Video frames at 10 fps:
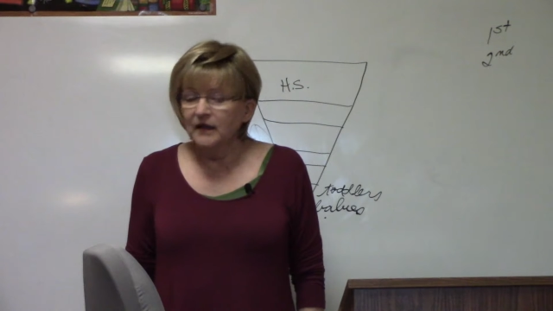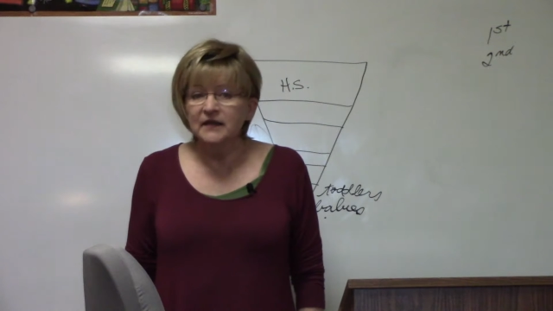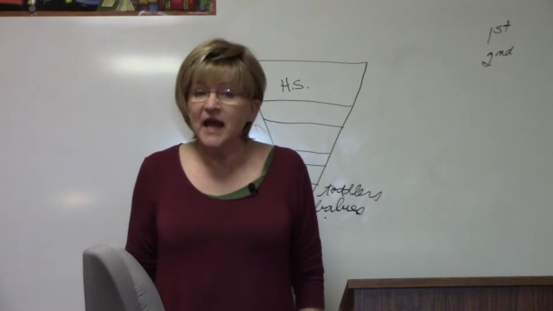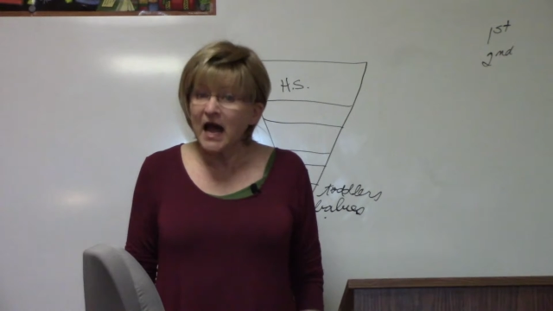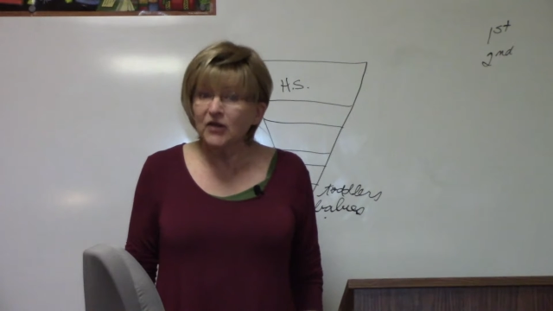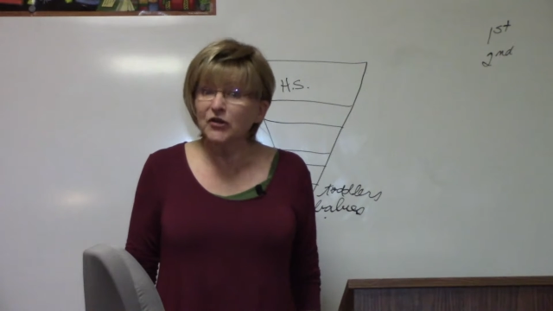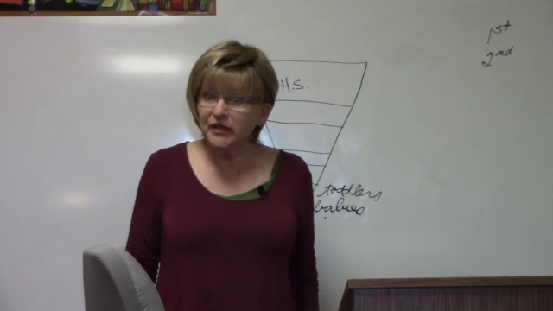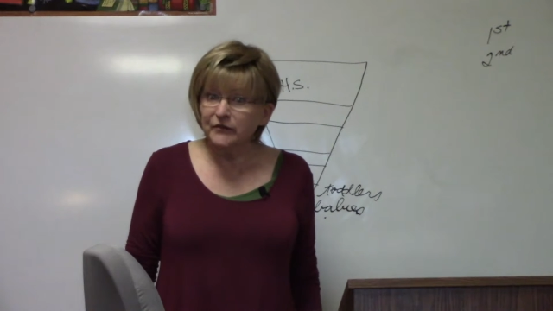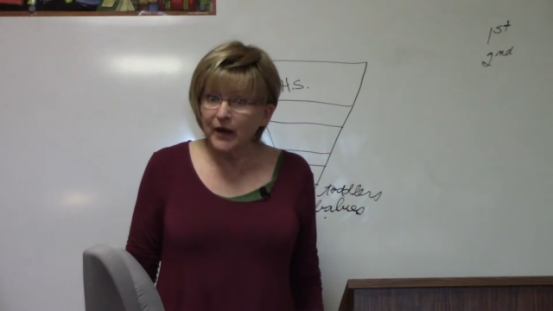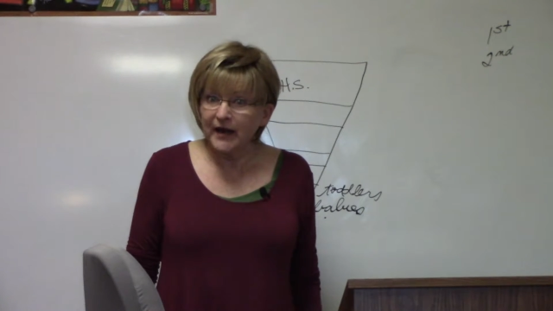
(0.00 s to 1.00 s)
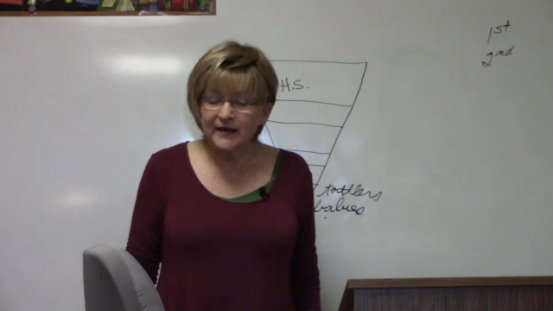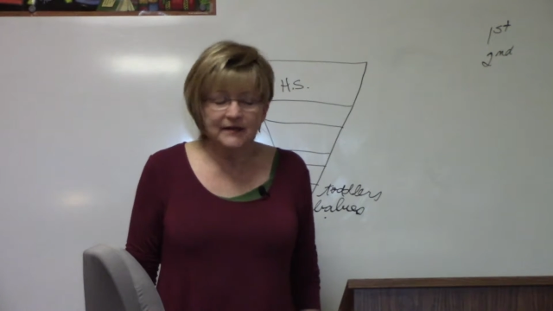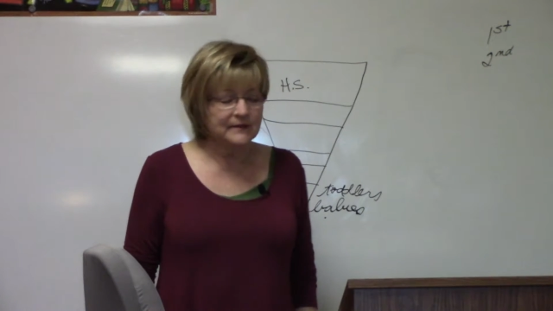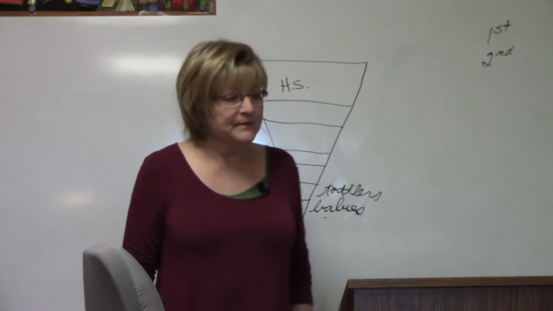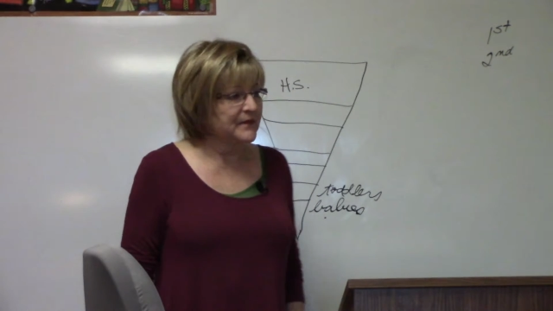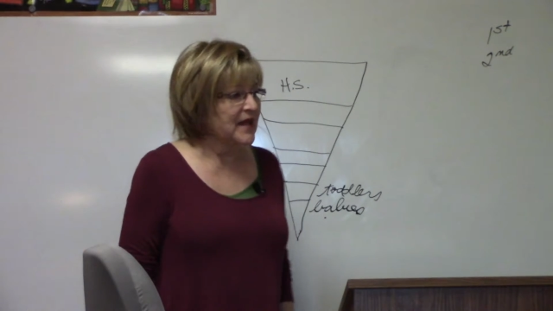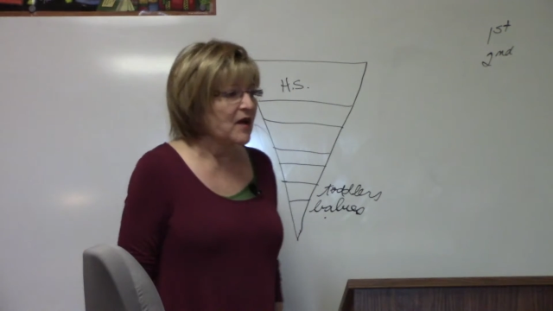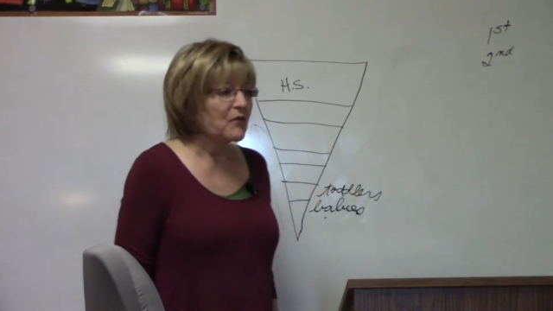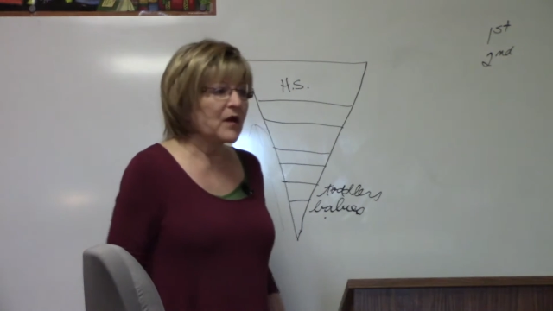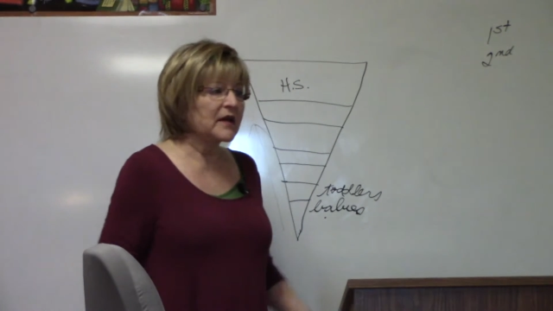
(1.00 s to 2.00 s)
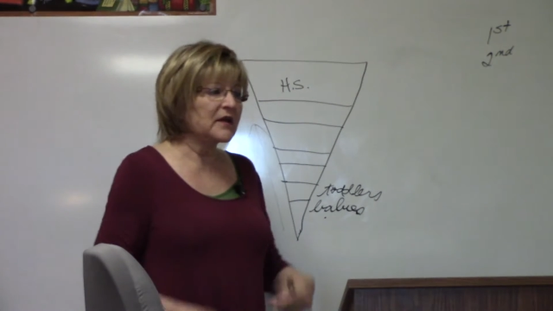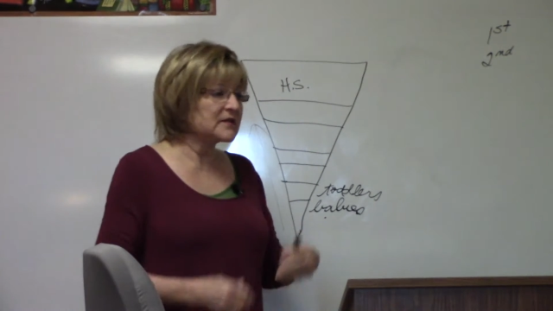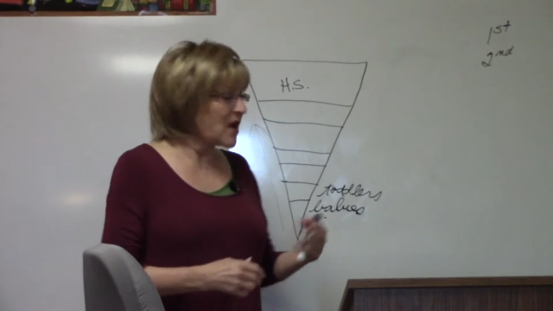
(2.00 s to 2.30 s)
Not good, right? Well, here's